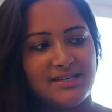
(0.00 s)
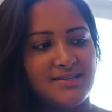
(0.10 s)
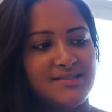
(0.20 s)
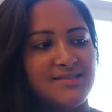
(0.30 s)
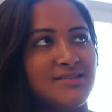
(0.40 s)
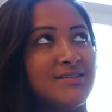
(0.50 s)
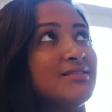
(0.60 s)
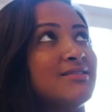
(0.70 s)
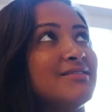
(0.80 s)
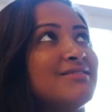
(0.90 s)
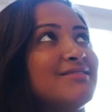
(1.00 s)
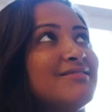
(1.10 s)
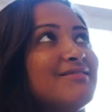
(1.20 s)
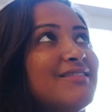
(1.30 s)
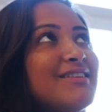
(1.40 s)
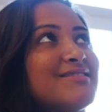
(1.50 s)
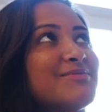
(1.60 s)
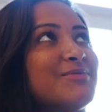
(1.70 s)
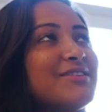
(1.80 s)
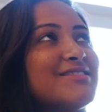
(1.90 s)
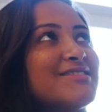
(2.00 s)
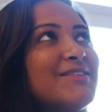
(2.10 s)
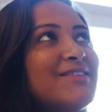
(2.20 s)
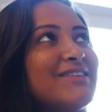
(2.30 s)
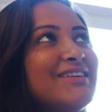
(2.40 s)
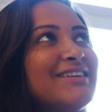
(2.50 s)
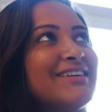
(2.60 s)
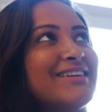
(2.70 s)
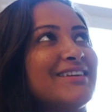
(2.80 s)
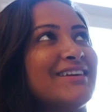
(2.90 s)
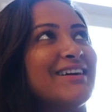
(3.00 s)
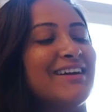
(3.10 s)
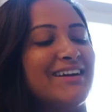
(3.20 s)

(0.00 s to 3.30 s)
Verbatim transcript: as what is it called? Hammer.